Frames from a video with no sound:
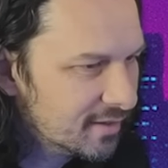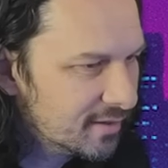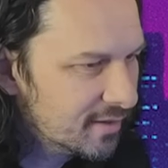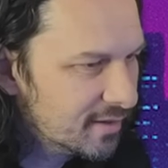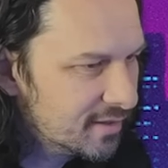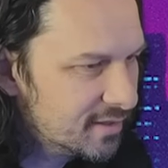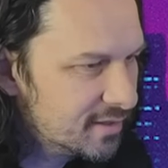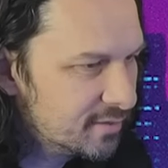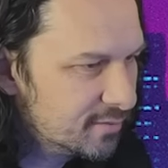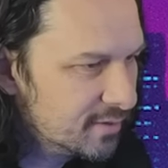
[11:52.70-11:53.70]
This
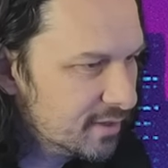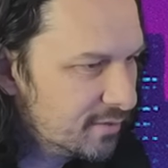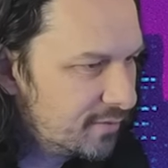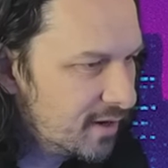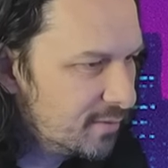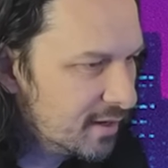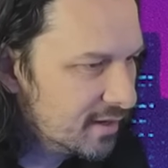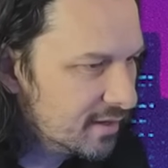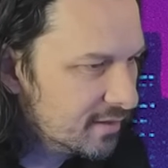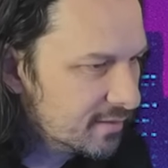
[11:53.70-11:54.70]
is a really good frame rate.
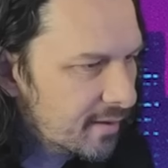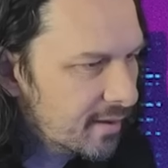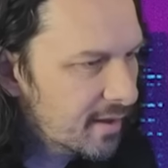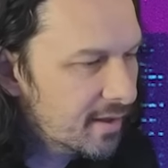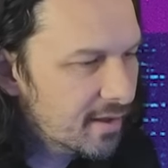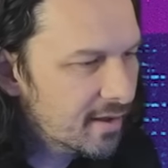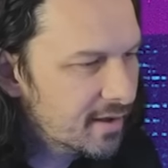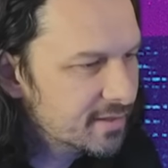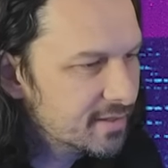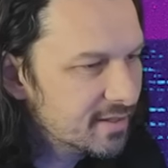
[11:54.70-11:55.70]
Yeah, I
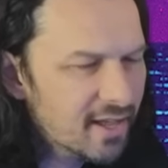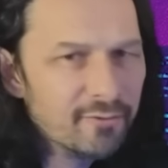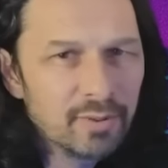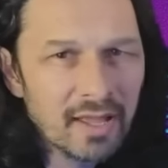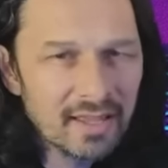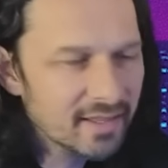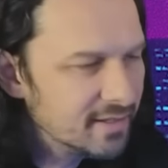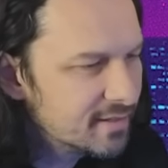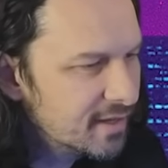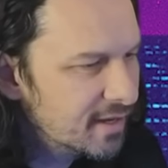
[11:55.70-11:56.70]
used to love playing
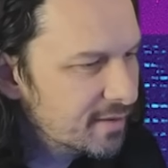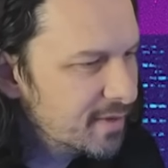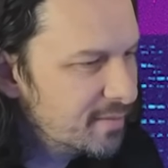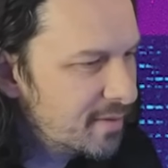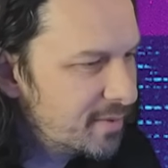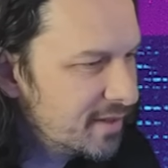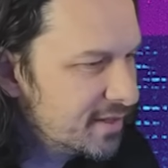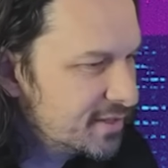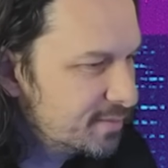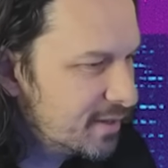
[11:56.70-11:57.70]
this. Me and my brother
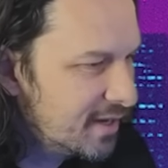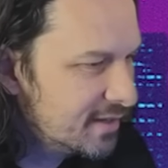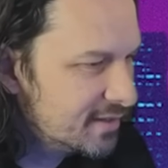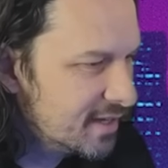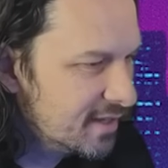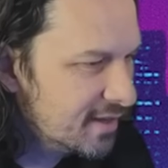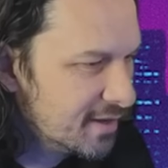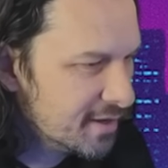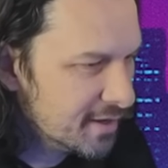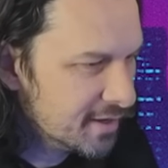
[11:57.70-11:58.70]
used to play it together.
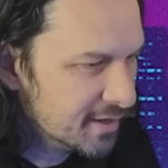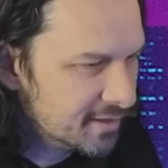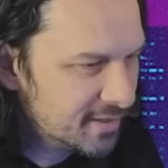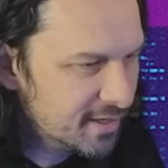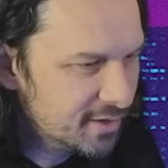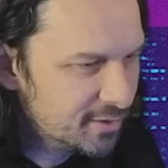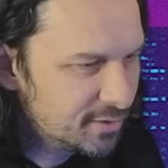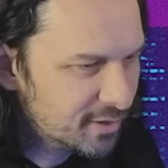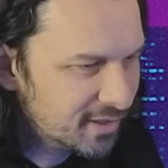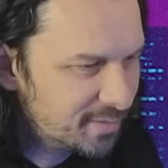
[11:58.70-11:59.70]
See who
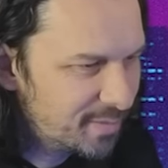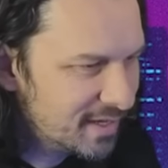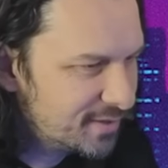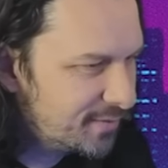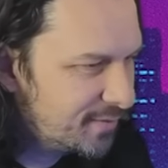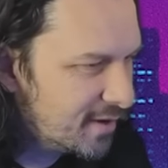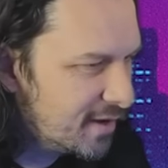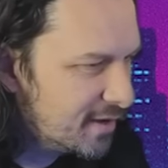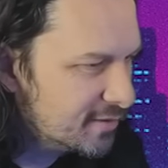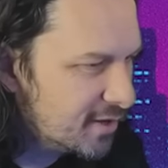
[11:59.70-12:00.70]
sort of got the best
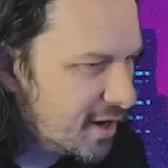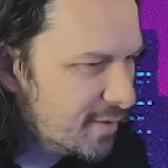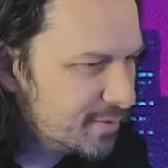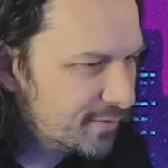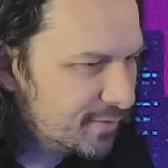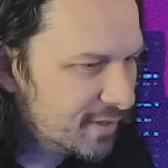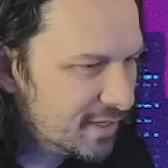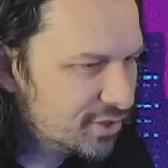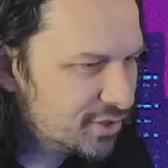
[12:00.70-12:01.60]
times for each